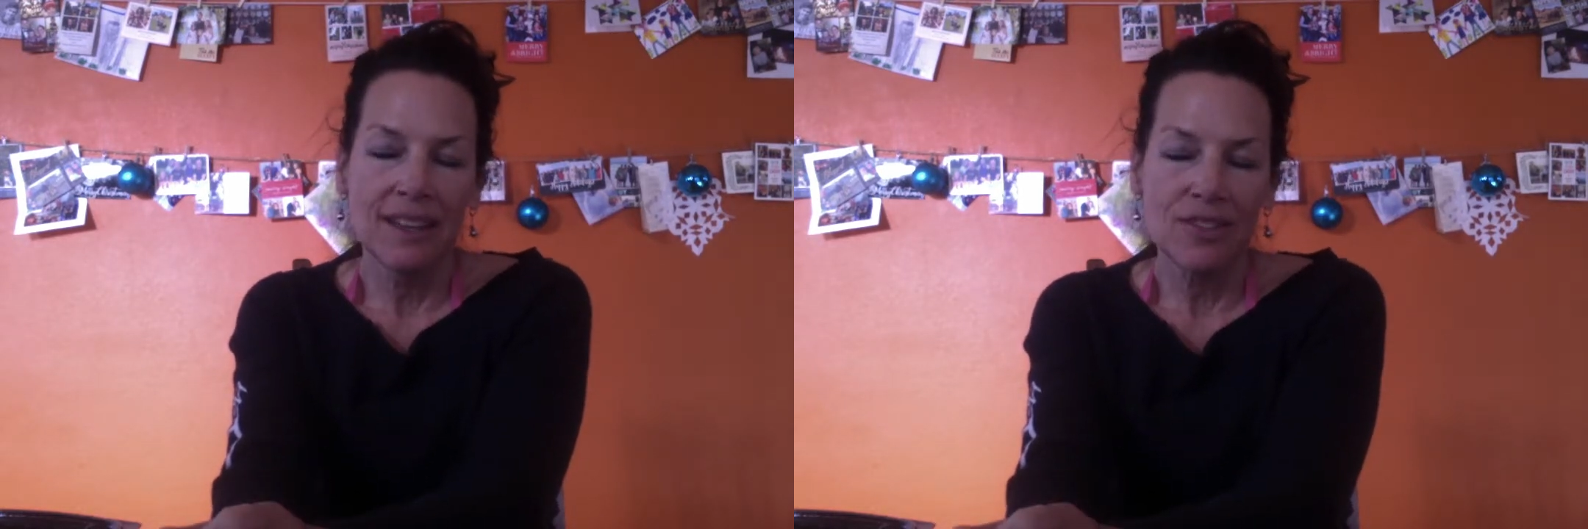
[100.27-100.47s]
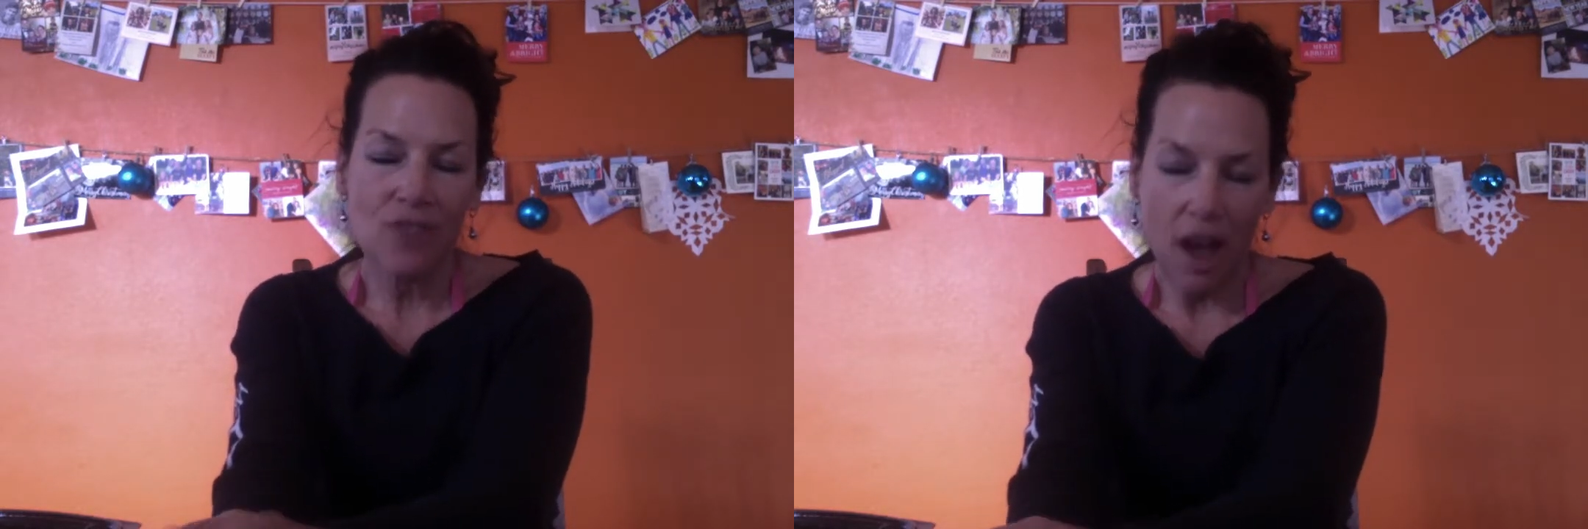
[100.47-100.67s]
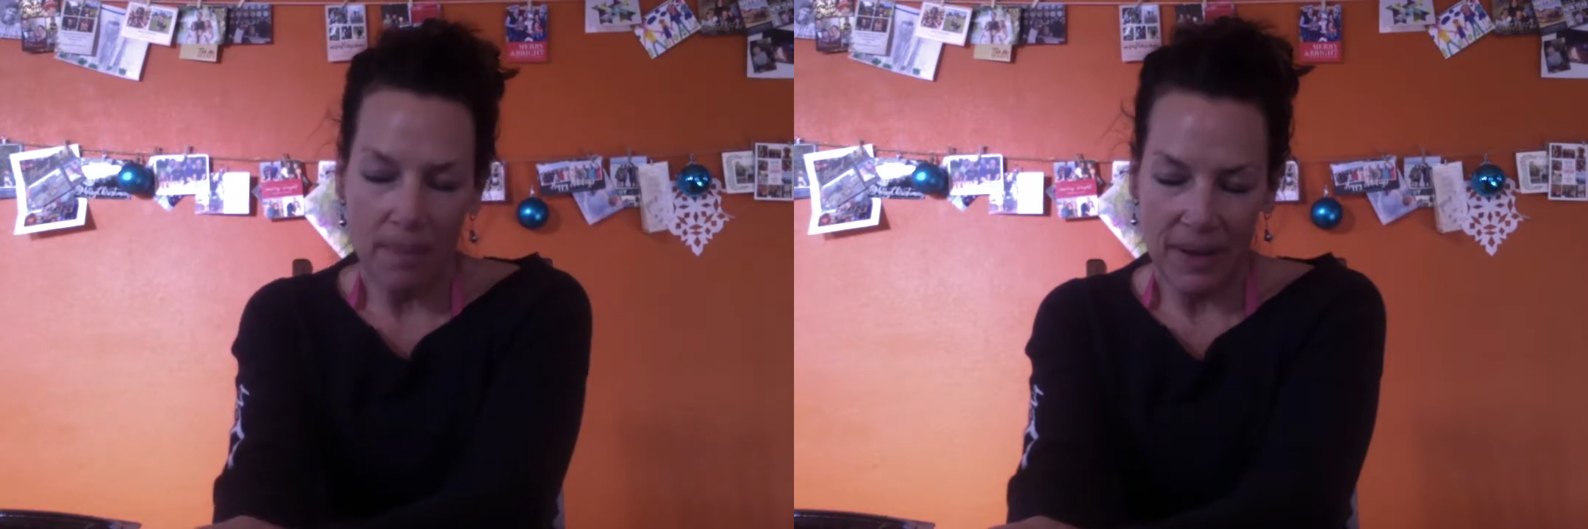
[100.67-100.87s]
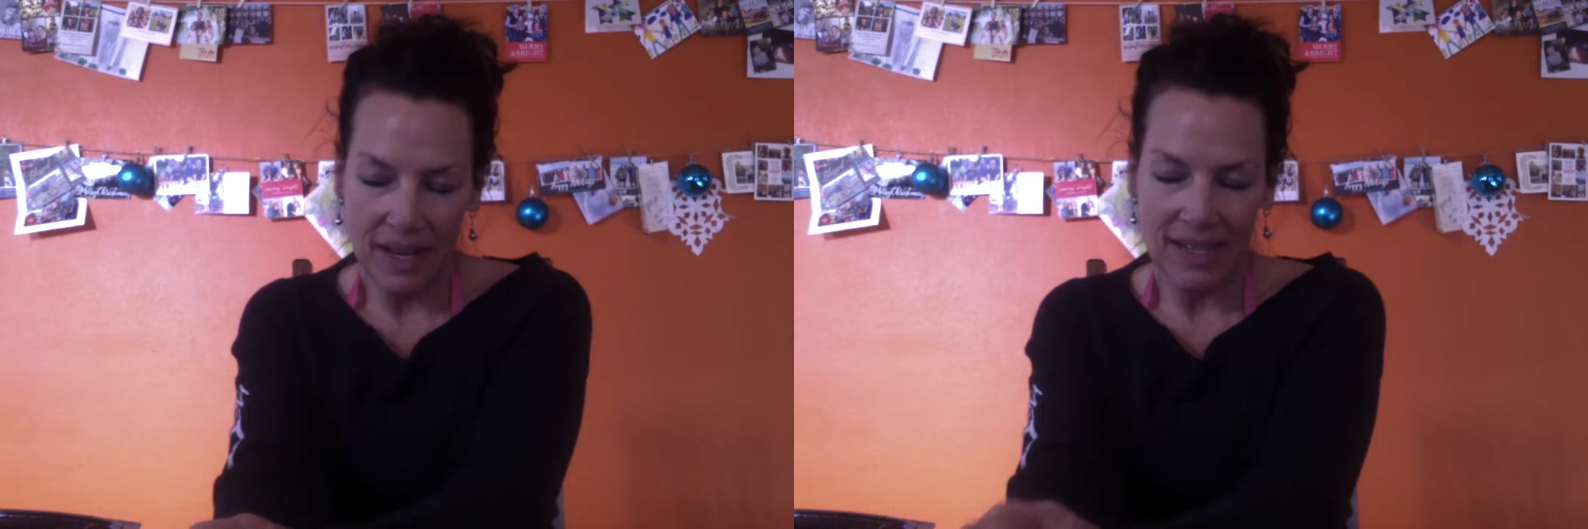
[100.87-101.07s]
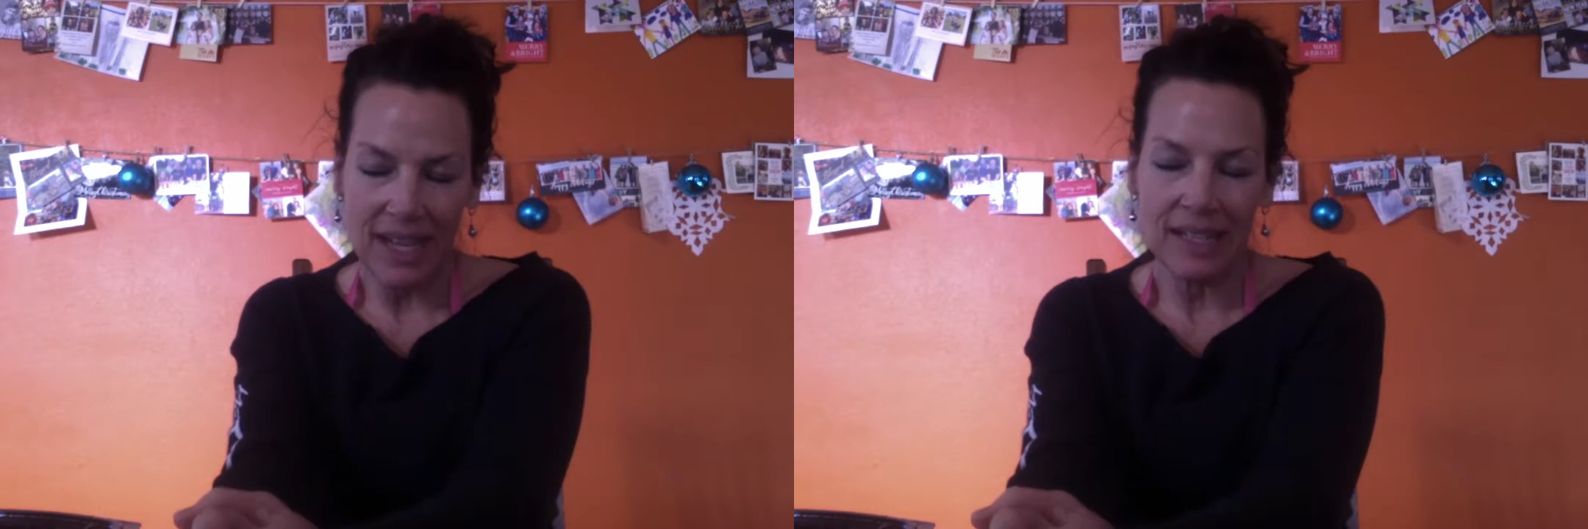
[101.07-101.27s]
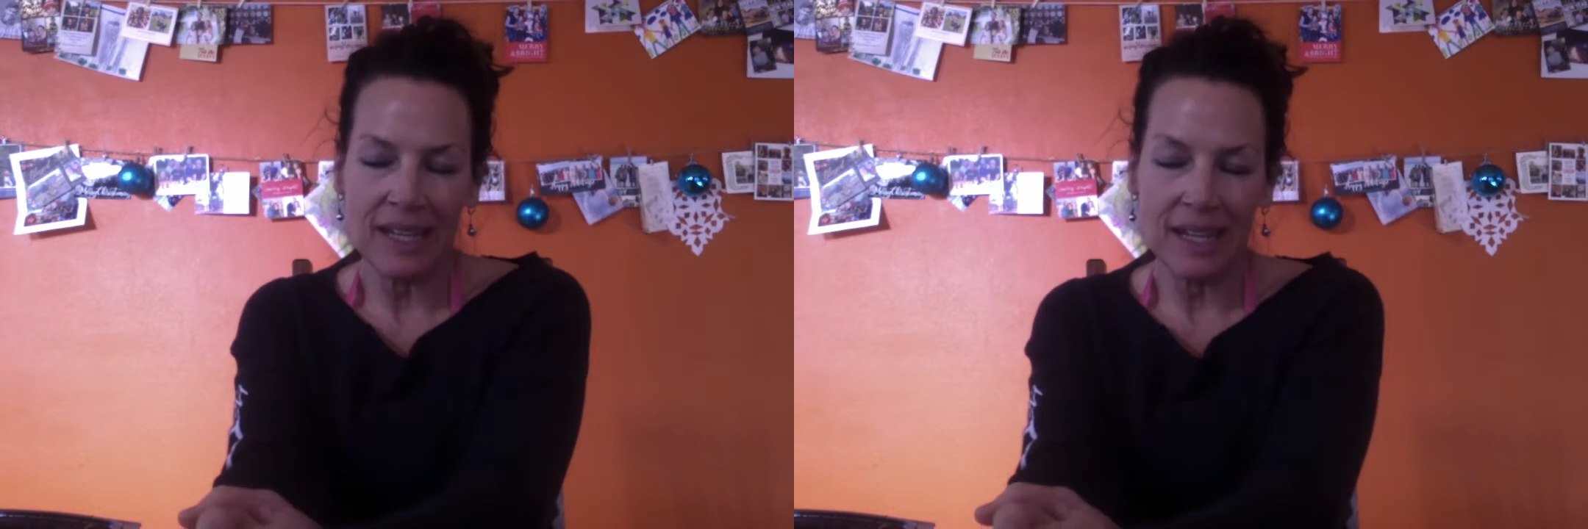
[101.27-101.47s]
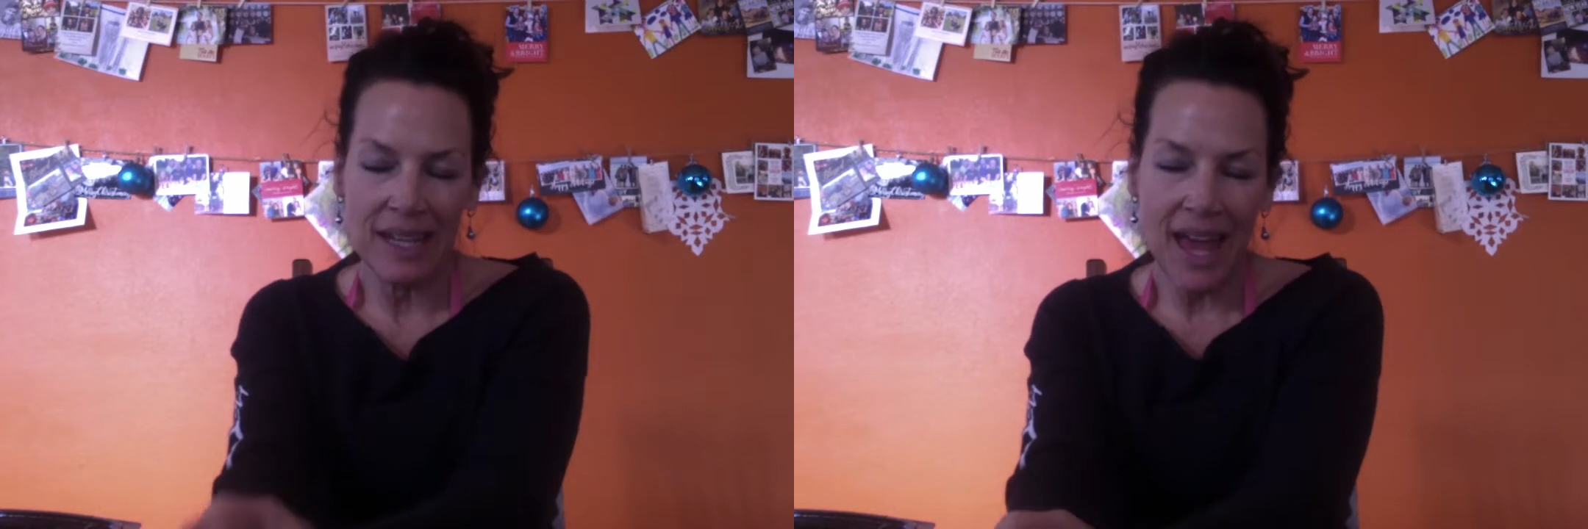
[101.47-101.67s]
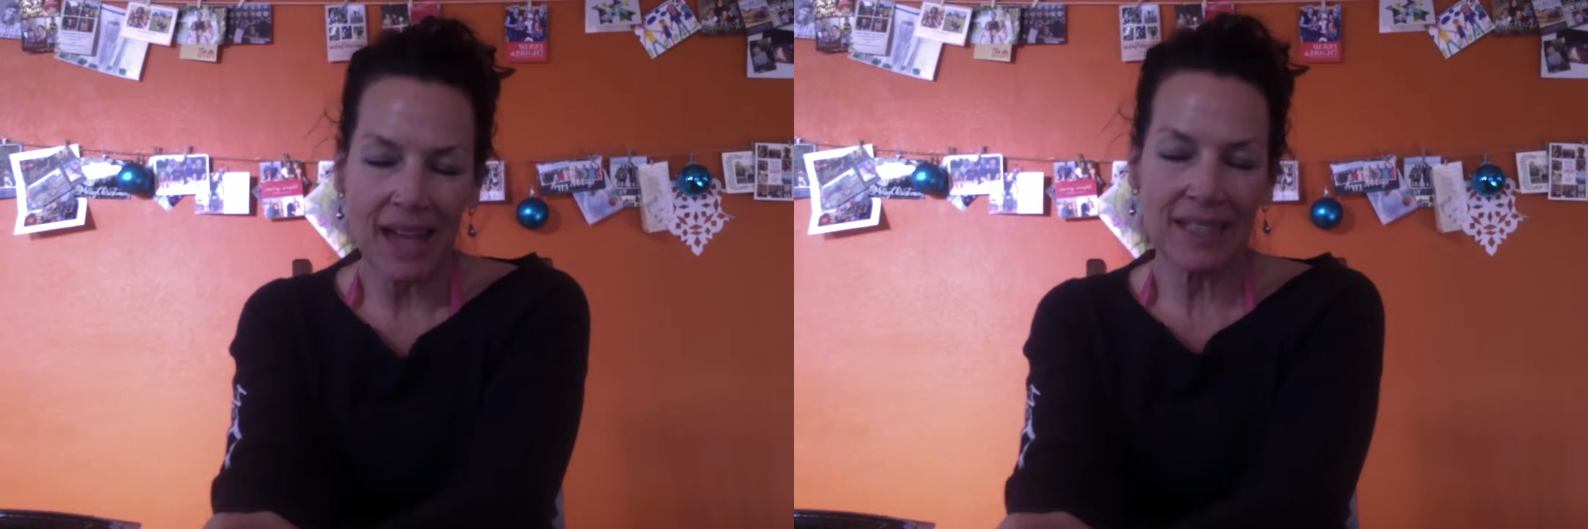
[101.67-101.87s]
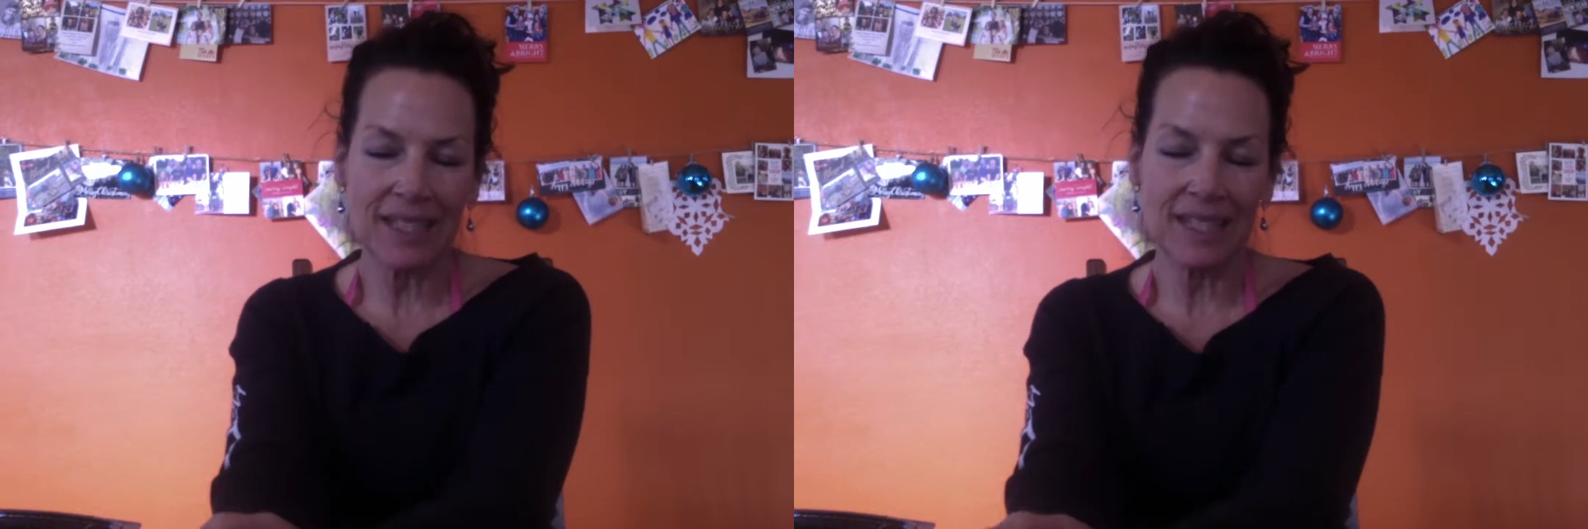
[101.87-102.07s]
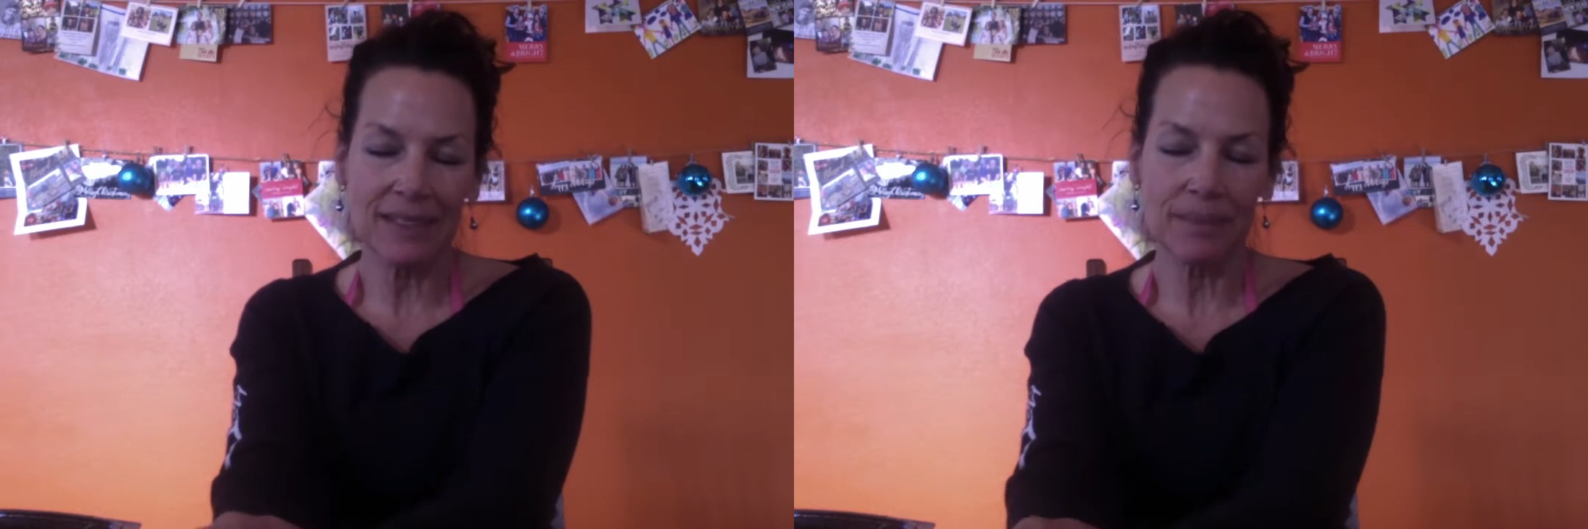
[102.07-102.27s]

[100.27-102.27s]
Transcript: drop in and connect,